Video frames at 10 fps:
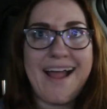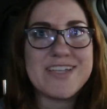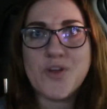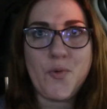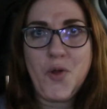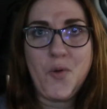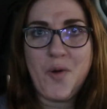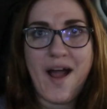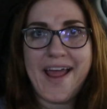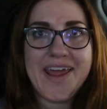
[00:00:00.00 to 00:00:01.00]
I don't know
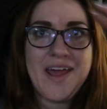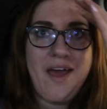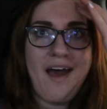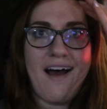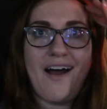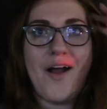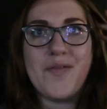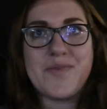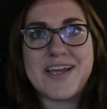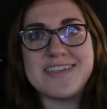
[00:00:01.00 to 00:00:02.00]
why.
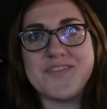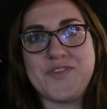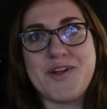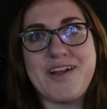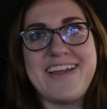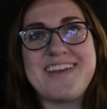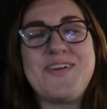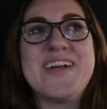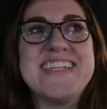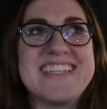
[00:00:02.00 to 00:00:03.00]
I guess if they're
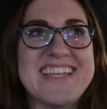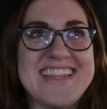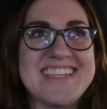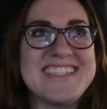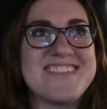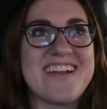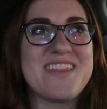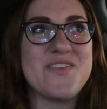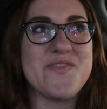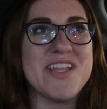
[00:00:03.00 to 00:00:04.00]
increasing the
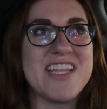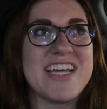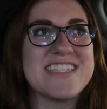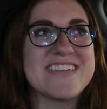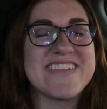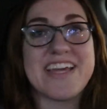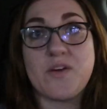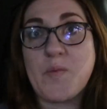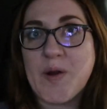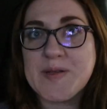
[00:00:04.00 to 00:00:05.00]
strength of the laser, like,
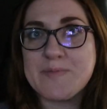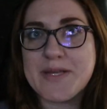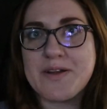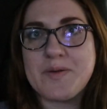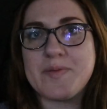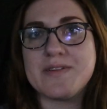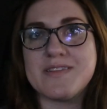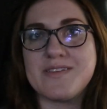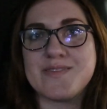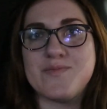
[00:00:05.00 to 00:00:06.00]
it works better, but
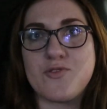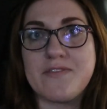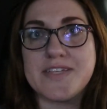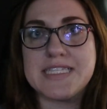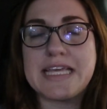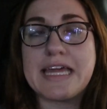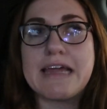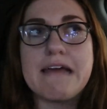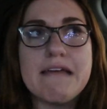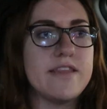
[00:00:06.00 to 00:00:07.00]
it's also more of a
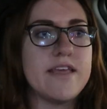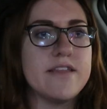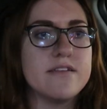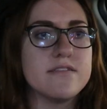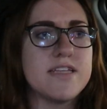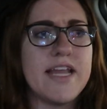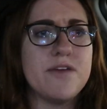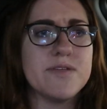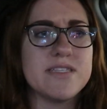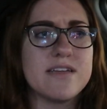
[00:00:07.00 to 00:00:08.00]
zing. And then
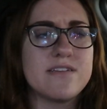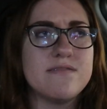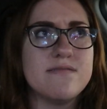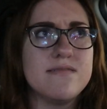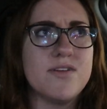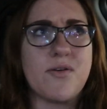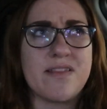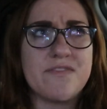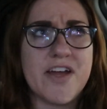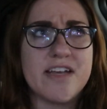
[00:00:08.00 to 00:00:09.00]
today was like
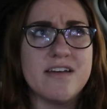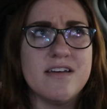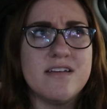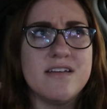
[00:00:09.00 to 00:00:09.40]
totally fine.